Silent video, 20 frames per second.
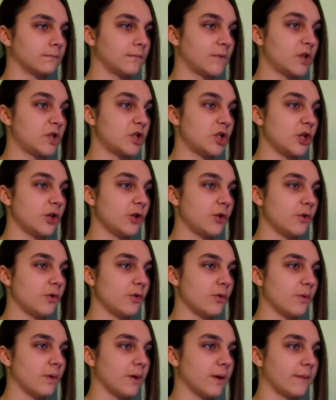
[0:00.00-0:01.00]

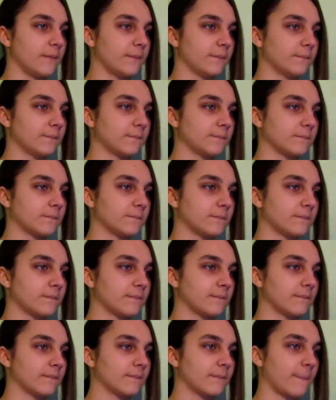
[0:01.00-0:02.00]
Two,
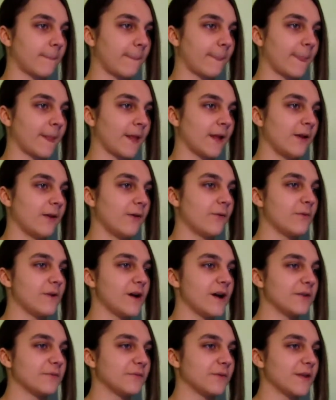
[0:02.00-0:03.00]
actually.
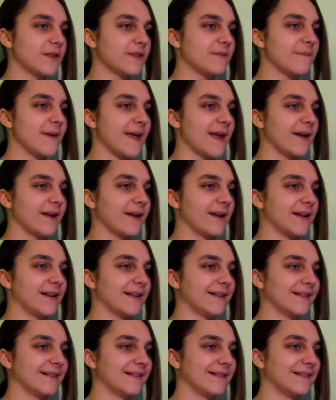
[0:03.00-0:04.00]
One with Marion,
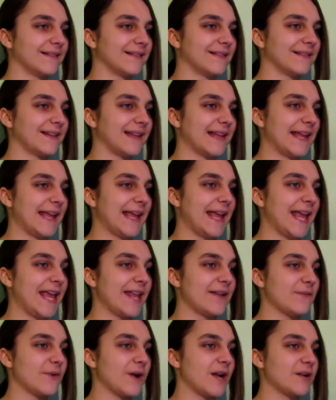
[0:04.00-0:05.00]

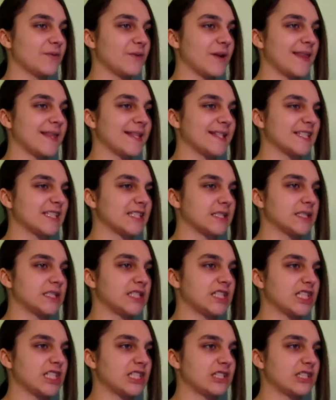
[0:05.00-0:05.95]
and one with Zelina.